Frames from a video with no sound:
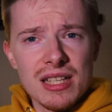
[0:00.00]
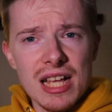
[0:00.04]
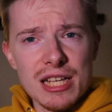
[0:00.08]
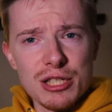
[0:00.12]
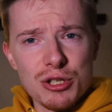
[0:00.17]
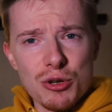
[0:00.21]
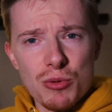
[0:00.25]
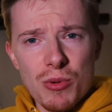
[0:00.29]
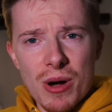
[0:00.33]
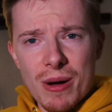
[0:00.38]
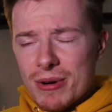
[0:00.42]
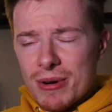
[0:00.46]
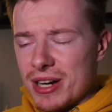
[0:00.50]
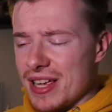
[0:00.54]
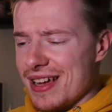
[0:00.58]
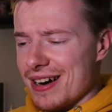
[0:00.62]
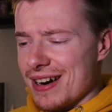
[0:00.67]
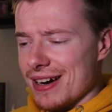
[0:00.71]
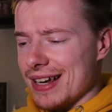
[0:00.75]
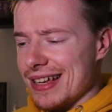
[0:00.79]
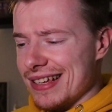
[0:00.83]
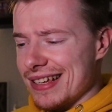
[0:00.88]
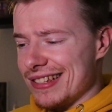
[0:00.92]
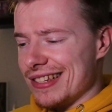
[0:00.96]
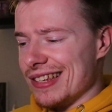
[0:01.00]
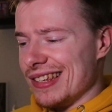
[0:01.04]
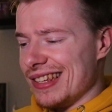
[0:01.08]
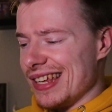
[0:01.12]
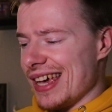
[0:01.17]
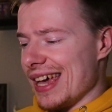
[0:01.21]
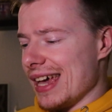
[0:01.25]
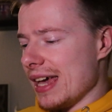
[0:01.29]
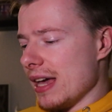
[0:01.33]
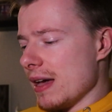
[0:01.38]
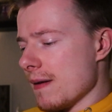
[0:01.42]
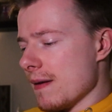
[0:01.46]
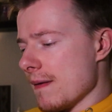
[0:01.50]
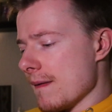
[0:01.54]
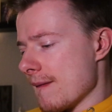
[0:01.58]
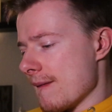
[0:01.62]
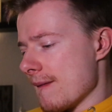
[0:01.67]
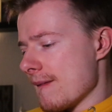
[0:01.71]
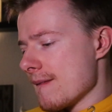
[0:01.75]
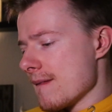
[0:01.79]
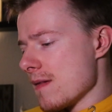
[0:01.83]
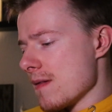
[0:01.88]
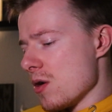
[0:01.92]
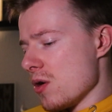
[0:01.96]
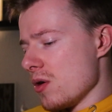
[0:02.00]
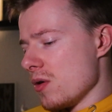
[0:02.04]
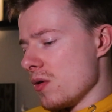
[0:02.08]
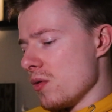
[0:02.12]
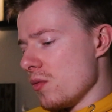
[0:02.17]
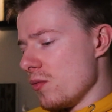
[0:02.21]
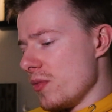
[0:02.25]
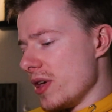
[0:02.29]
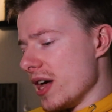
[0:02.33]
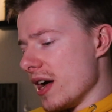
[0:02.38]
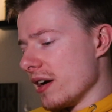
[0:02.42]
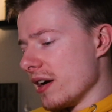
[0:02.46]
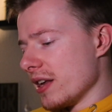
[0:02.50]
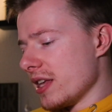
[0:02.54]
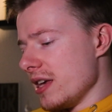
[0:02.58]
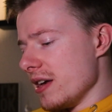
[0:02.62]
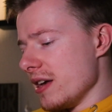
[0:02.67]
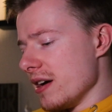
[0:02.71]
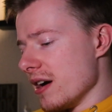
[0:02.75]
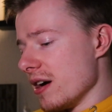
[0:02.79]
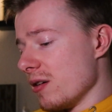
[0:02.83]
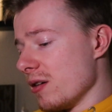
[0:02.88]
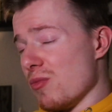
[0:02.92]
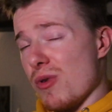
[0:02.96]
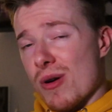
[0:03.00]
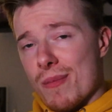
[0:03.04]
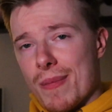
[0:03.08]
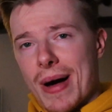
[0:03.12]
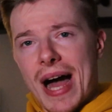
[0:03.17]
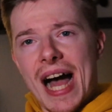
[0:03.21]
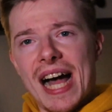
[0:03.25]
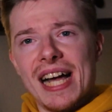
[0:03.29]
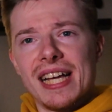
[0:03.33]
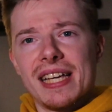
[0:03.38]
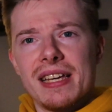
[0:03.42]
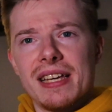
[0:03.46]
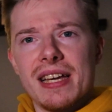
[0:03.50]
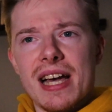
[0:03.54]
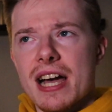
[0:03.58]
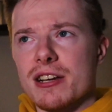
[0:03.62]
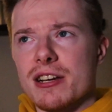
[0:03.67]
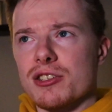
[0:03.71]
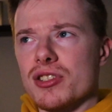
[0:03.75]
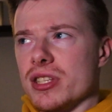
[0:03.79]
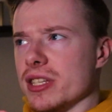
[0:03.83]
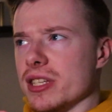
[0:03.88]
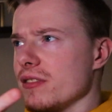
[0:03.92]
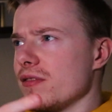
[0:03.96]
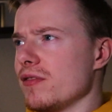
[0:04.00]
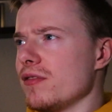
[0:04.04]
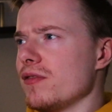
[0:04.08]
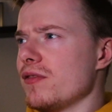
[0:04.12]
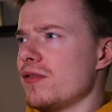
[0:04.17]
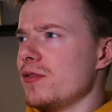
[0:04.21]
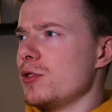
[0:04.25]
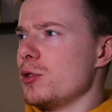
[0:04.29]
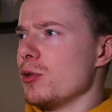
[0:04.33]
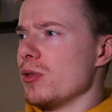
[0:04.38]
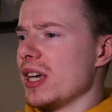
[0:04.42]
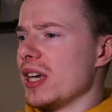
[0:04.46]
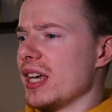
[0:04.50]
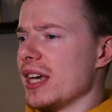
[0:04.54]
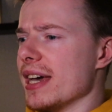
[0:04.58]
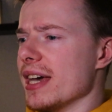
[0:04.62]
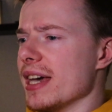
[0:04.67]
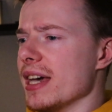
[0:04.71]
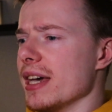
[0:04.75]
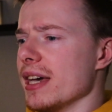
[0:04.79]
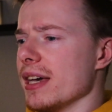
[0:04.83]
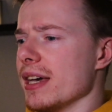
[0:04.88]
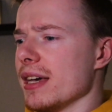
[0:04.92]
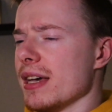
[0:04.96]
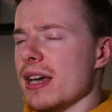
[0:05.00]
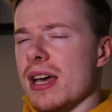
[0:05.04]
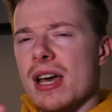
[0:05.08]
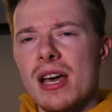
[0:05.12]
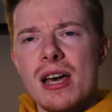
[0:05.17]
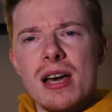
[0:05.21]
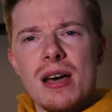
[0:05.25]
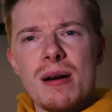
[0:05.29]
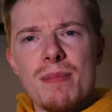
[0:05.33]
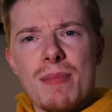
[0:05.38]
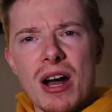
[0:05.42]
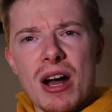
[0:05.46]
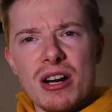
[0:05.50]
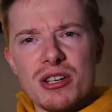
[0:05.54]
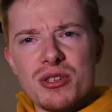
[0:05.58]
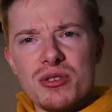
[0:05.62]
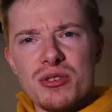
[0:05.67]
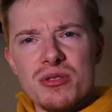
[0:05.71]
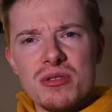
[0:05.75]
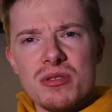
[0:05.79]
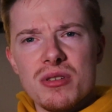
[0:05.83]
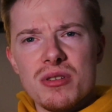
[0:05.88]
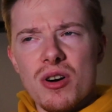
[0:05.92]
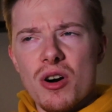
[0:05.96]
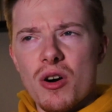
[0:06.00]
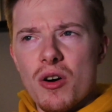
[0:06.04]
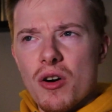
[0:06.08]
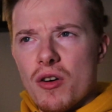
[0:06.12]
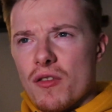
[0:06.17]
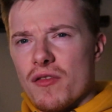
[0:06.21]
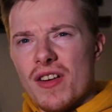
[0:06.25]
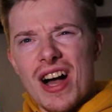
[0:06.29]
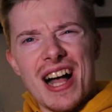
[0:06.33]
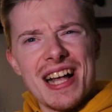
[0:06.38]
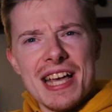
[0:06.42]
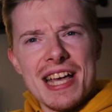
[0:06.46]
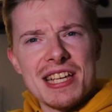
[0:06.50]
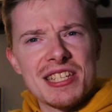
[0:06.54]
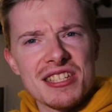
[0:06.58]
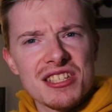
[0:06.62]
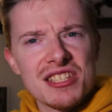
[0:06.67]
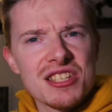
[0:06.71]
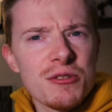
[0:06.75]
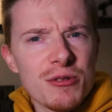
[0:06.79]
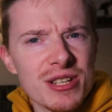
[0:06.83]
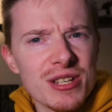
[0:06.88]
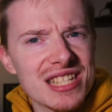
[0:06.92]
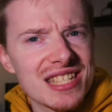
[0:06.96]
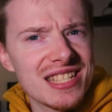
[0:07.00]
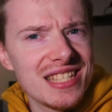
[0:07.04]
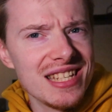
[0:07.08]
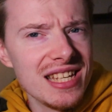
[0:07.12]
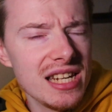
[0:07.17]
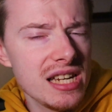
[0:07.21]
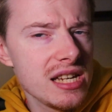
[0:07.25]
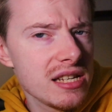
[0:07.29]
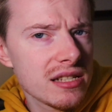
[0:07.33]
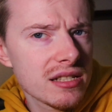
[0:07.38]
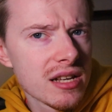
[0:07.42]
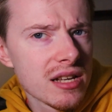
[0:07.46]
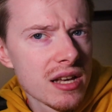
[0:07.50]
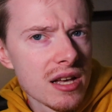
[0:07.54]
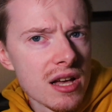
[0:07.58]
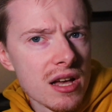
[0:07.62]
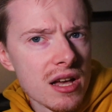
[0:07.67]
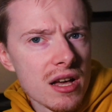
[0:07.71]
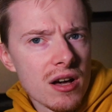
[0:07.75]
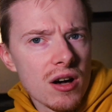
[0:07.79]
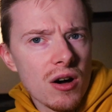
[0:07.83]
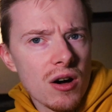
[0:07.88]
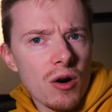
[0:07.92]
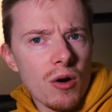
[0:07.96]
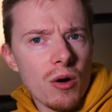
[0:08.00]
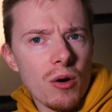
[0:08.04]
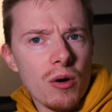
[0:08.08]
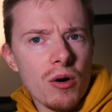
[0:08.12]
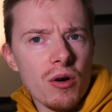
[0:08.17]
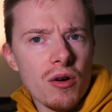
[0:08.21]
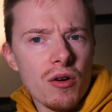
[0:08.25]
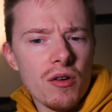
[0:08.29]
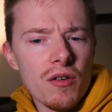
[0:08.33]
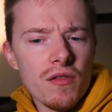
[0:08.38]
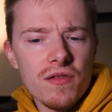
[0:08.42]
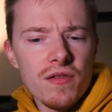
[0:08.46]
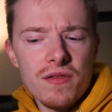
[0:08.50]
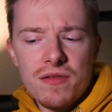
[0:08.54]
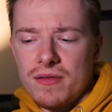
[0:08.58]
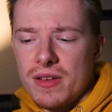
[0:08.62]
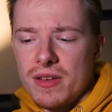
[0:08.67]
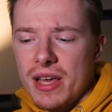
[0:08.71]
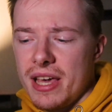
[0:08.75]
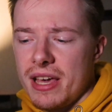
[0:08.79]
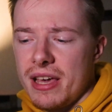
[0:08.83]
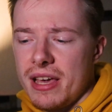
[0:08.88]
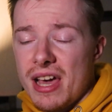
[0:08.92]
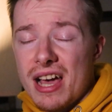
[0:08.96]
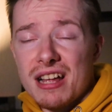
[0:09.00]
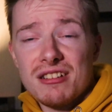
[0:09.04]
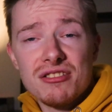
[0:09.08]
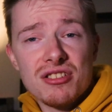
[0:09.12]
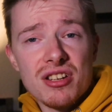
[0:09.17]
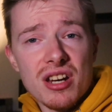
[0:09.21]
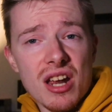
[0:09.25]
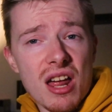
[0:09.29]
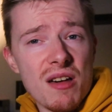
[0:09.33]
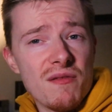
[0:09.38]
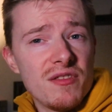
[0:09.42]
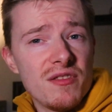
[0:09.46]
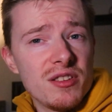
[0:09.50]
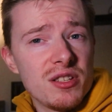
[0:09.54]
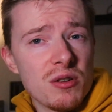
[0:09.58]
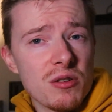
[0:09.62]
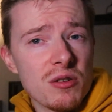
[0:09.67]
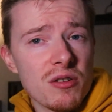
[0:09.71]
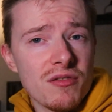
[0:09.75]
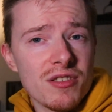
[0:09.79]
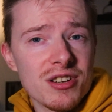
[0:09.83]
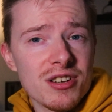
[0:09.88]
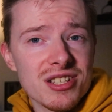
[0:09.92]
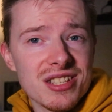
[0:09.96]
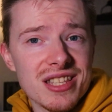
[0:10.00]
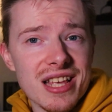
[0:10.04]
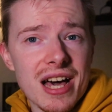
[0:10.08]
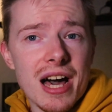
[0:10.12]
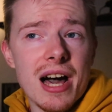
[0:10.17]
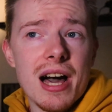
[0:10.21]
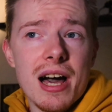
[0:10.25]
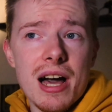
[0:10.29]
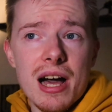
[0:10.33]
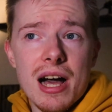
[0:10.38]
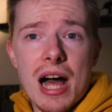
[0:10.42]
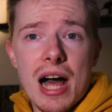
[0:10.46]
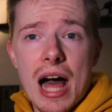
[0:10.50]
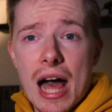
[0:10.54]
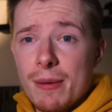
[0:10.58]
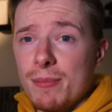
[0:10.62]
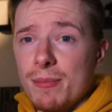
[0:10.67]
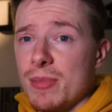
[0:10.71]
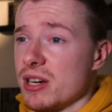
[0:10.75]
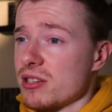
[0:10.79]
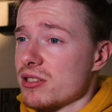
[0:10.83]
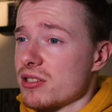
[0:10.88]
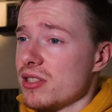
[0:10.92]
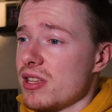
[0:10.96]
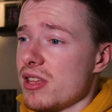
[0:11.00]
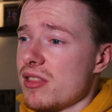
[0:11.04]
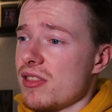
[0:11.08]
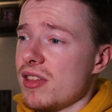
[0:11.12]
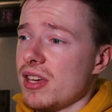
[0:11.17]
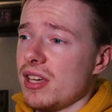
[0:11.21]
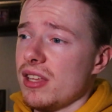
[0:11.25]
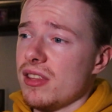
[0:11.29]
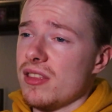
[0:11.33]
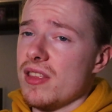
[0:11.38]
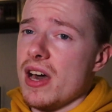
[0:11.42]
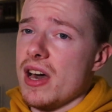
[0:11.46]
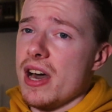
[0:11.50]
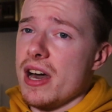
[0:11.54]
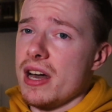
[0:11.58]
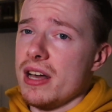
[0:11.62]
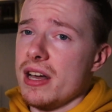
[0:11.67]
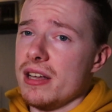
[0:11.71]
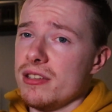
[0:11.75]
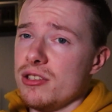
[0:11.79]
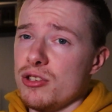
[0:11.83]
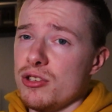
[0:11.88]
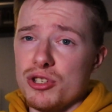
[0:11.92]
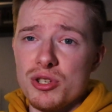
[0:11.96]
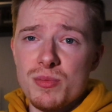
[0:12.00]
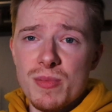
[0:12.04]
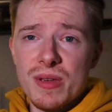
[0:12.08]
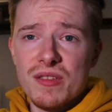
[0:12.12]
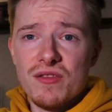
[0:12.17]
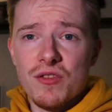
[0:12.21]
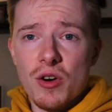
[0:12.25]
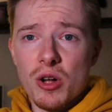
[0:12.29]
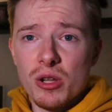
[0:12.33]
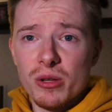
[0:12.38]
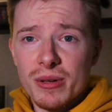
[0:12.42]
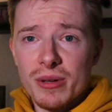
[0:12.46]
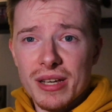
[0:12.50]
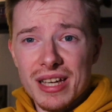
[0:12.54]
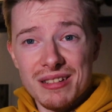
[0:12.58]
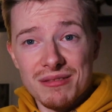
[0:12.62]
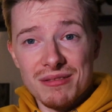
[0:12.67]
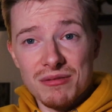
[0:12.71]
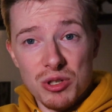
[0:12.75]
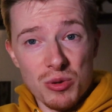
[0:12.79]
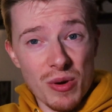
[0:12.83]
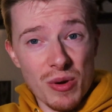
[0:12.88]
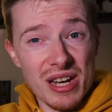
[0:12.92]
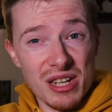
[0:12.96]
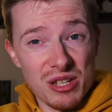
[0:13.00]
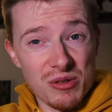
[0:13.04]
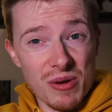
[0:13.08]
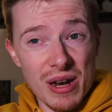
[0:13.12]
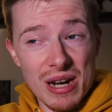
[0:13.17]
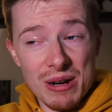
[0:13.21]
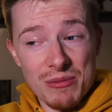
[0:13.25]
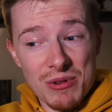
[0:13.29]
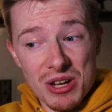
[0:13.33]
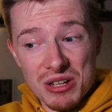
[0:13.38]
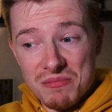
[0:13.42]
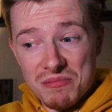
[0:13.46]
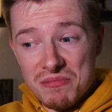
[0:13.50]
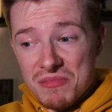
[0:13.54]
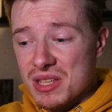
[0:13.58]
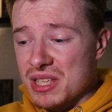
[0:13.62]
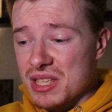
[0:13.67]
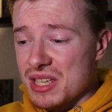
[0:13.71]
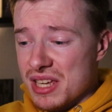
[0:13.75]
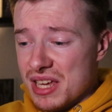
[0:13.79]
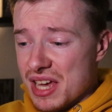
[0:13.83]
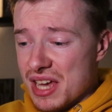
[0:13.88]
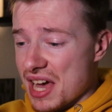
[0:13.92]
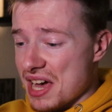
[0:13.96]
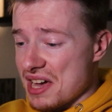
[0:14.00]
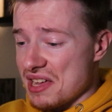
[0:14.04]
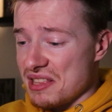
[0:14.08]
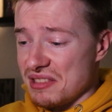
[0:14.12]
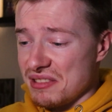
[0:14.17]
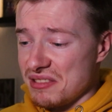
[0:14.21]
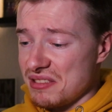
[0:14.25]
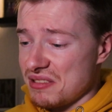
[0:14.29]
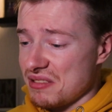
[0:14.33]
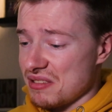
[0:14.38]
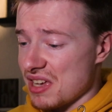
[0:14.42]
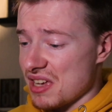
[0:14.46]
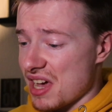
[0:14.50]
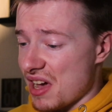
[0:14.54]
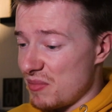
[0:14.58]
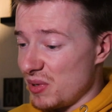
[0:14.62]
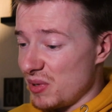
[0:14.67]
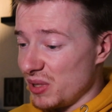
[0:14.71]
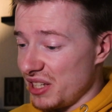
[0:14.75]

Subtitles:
that's not why we're here. Today, we're back actually, doing part 2 of, I guess it's now a series of Instagram photographers that I personally think that you should be following in 2021. And I